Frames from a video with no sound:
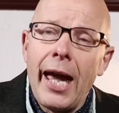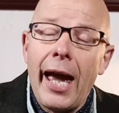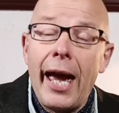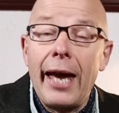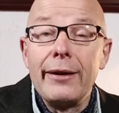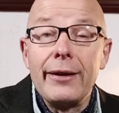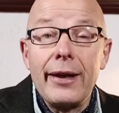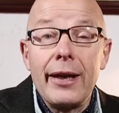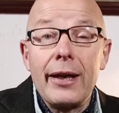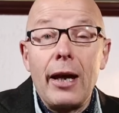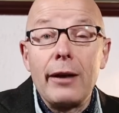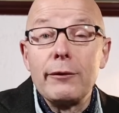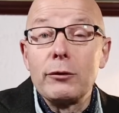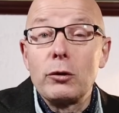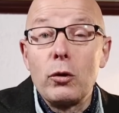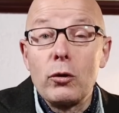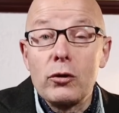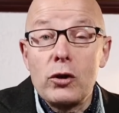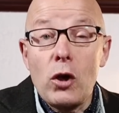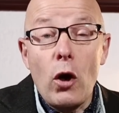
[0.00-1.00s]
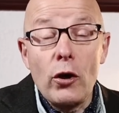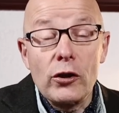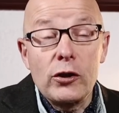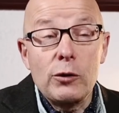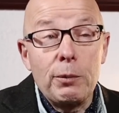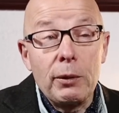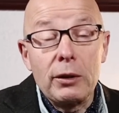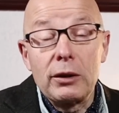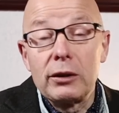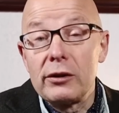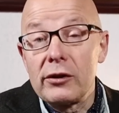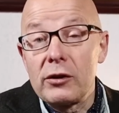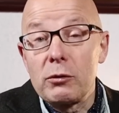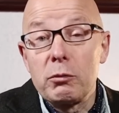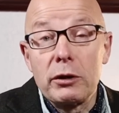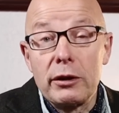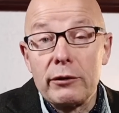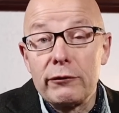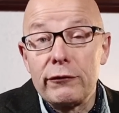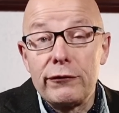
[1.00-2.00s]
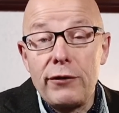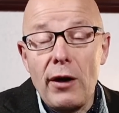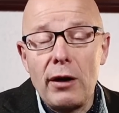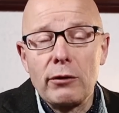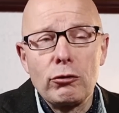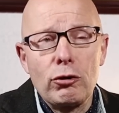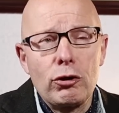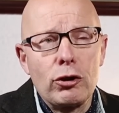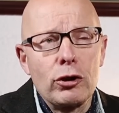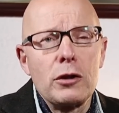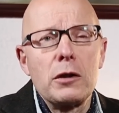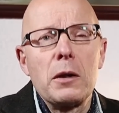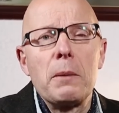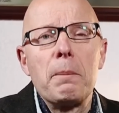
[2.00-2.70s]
And, then, and of course, hospitals wouldn't function,